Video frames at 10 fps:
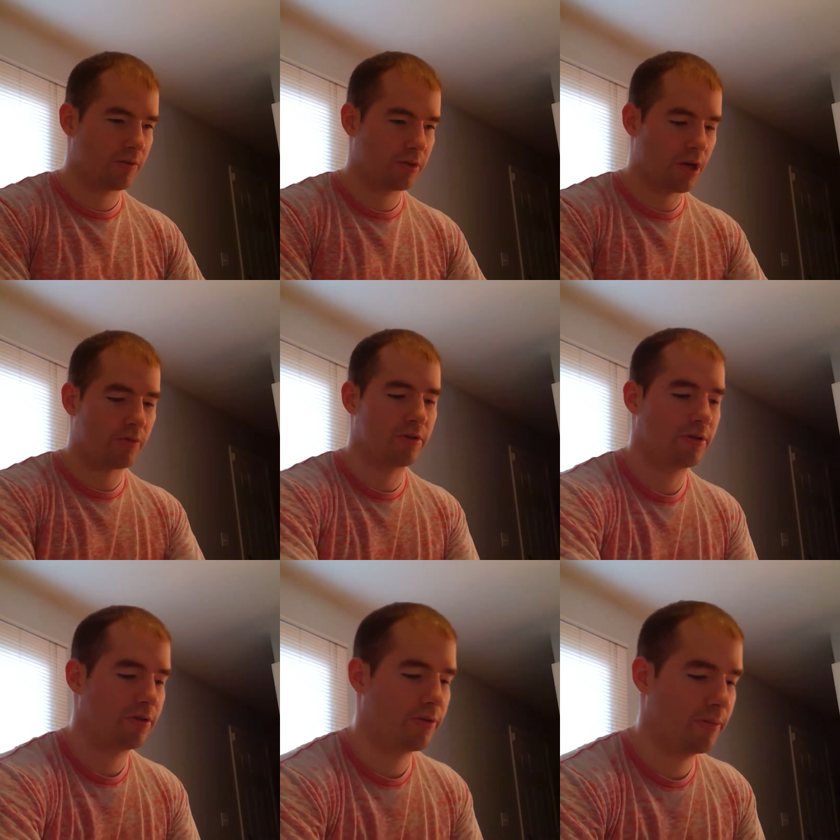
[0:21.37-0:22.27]
Start with the
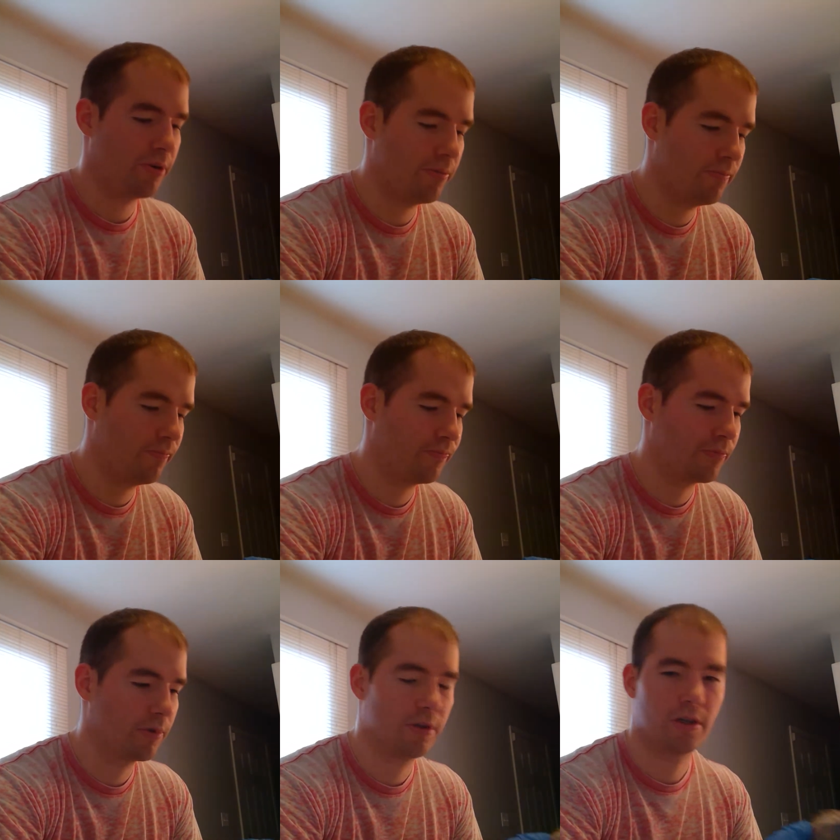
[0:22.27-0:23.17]
cerebrum.
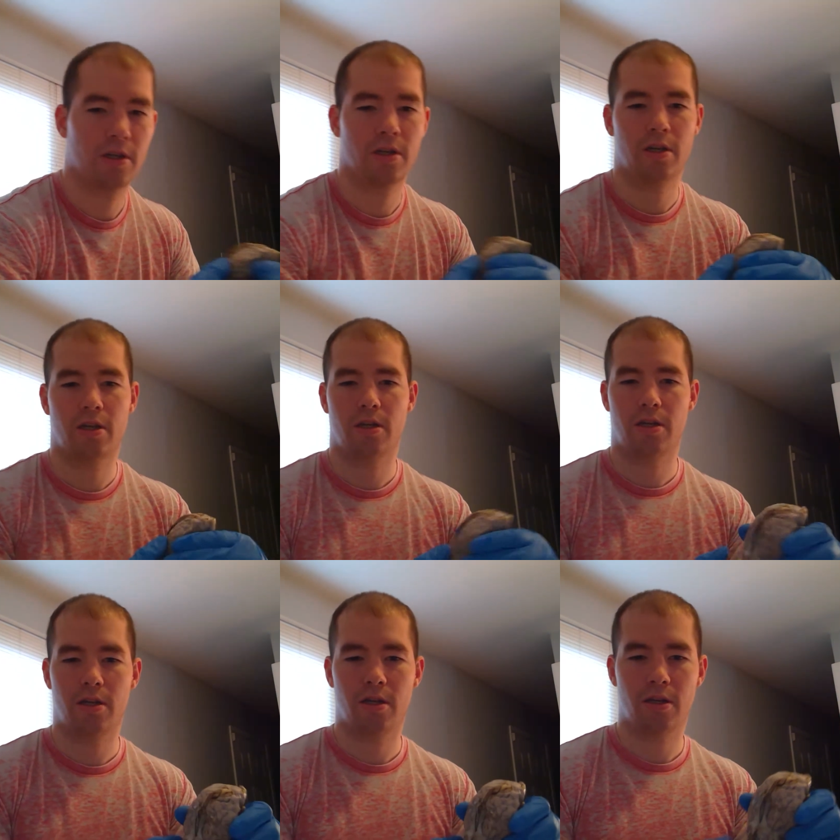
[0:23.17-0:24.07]

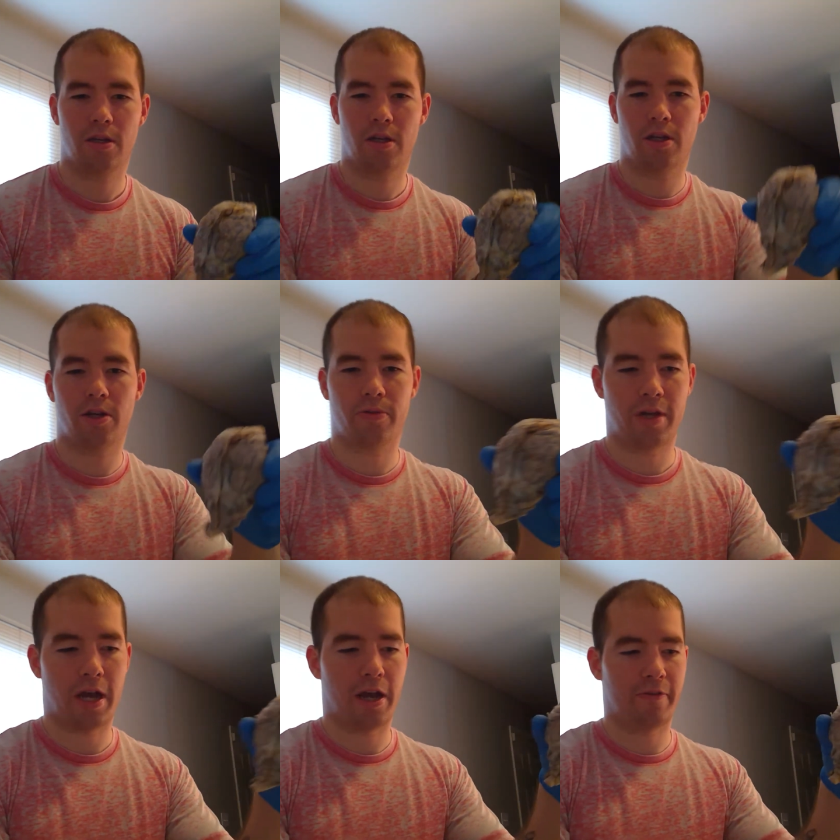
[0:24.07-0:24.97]
Here
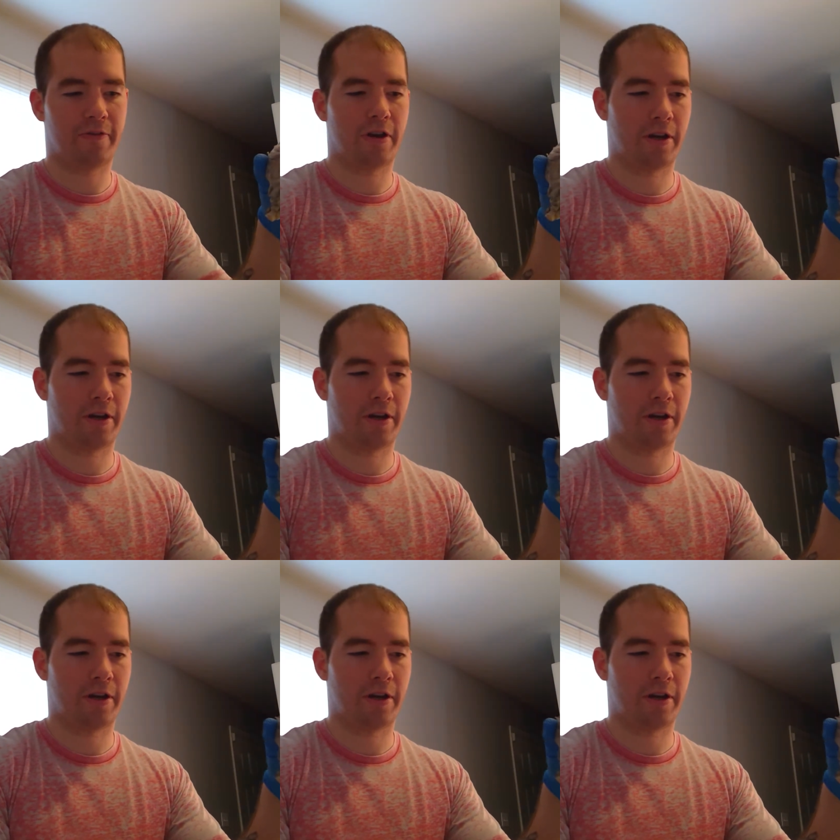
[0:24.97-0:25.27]
we have